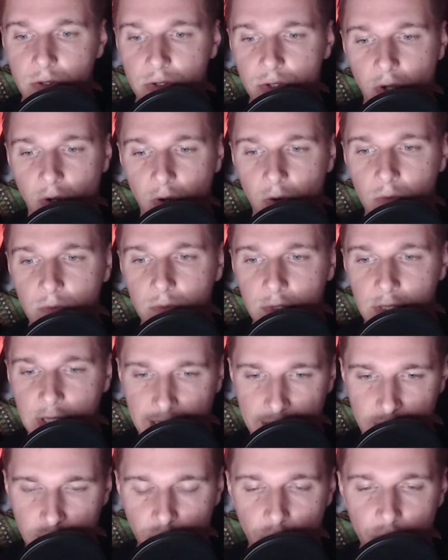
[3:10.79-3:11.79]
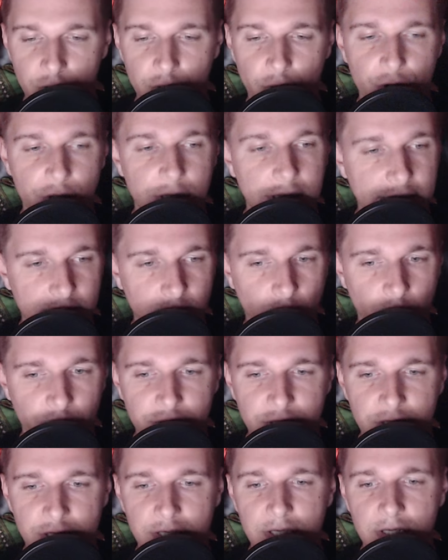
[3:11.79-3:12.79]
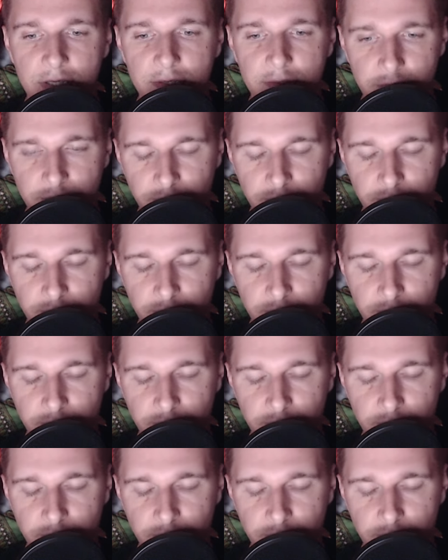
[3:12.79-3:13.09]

So 8-core uh, Social 8, obviously,